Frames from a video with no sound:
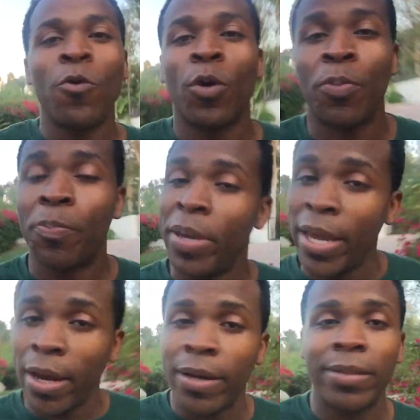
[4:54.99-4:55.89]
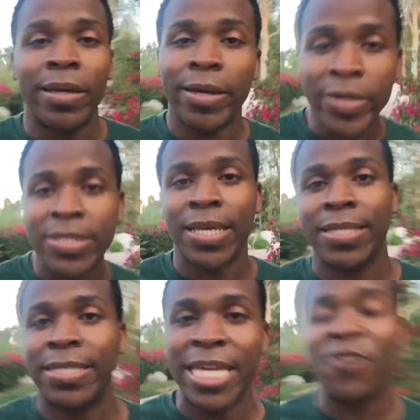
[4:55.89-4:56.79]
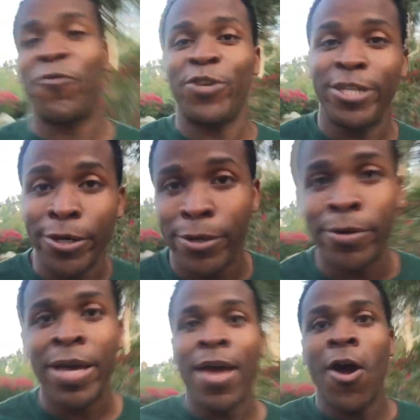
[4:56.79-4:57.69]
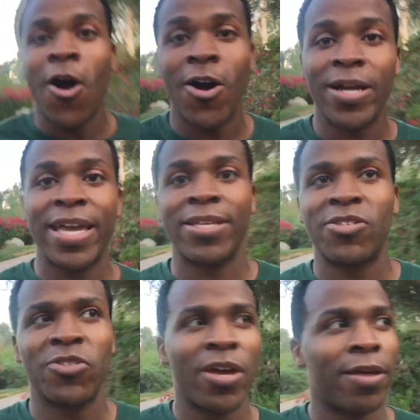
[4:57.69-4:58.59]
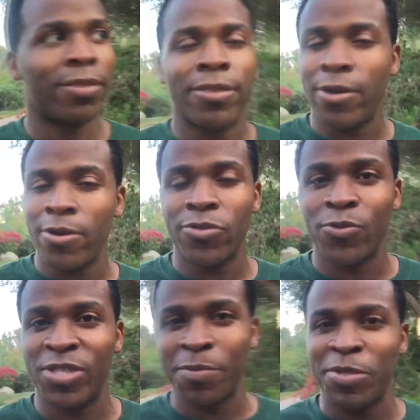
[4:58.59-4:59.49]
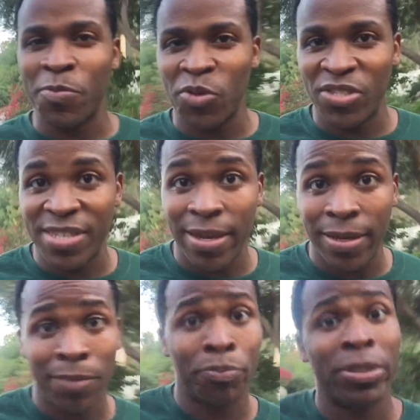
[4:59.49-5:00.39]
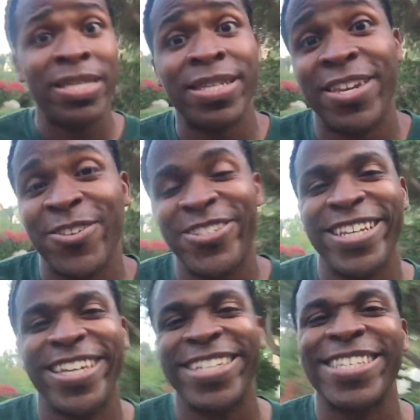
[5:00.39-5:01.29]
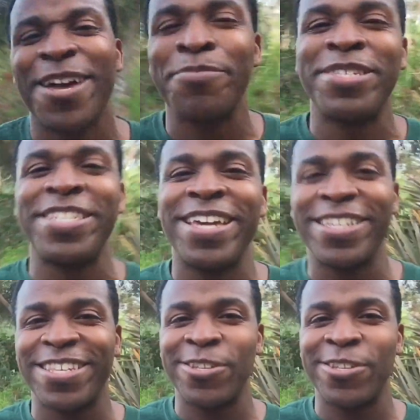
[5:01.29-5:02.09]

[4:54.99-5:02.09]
We're prepared, and there is a seat for you August 3rd through September 2nd. Please get your tickets. Come see us.